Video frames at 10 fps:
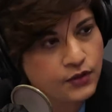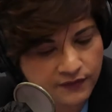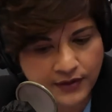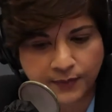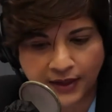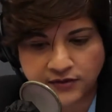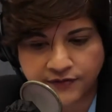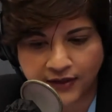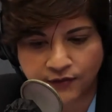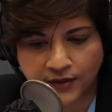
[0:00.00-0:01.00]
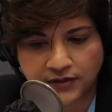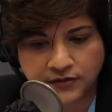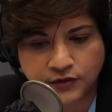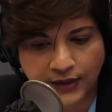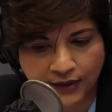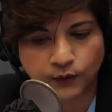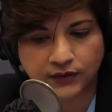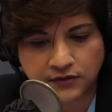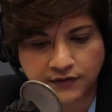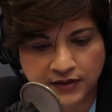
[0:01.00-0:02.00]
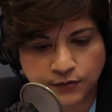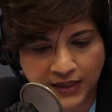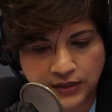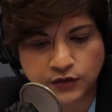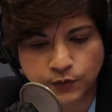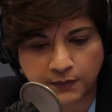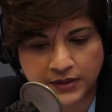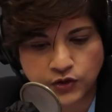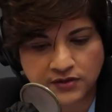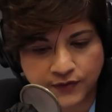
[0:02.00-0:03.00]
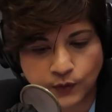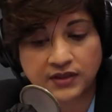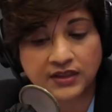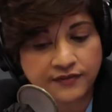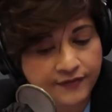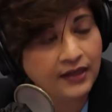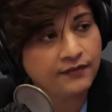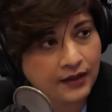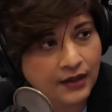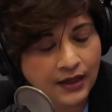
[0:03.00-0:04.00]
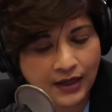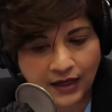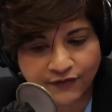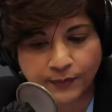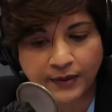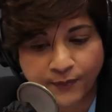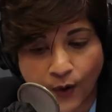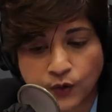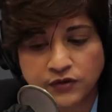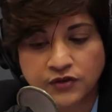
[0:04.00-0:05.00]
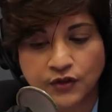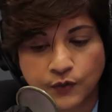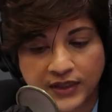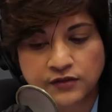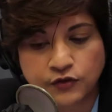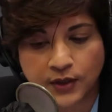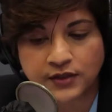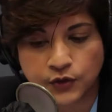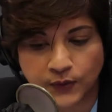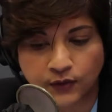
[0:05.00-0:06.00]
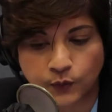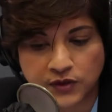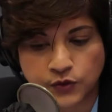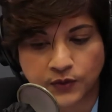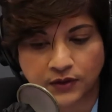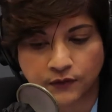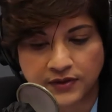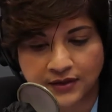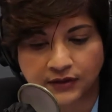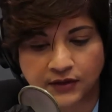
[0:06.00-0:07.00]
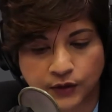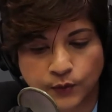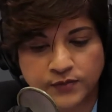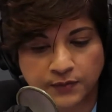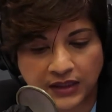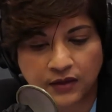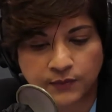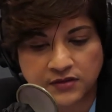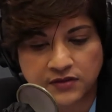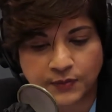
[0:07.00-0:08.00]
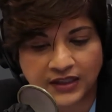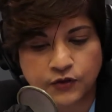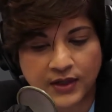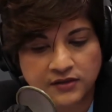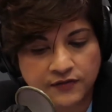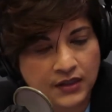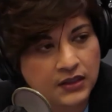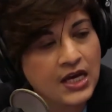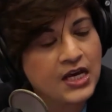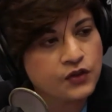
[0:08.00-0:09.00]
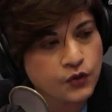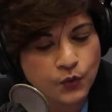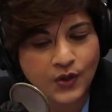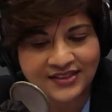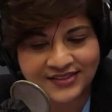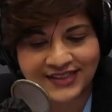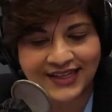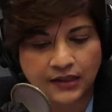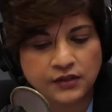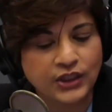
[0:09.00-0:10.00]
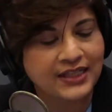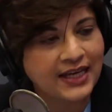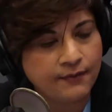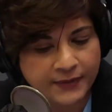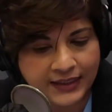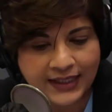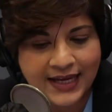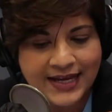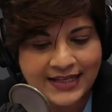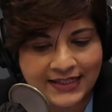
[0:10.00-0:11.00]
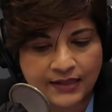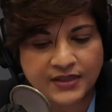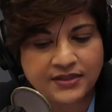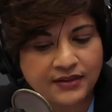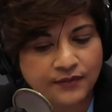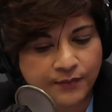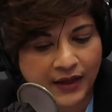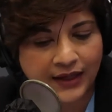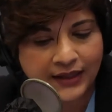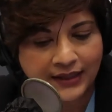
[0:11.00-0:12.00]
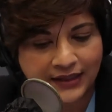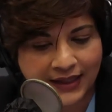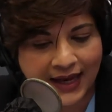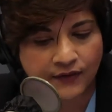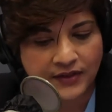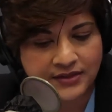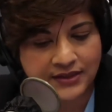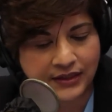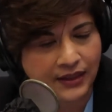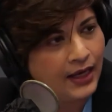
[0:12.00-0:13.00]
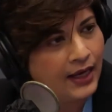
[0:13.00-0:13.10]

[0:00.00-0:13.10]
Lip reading: over the past 5 months, shareholders of SPH, as we mentioned, voted in favour for proposed restructuring, which will result in the group's media business being transferred to a CLG, Company Limited by Guarantee.